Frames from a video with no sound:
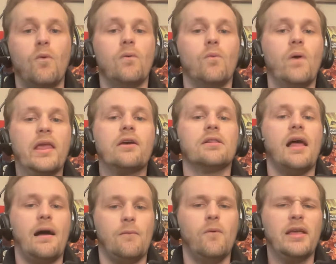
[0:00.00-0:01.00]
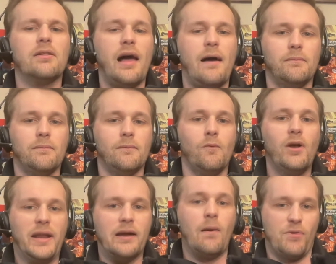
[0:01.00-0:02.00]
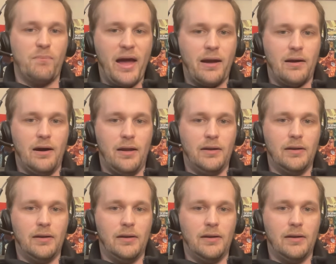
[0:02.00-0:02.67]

We clap. We clap when it comes back on.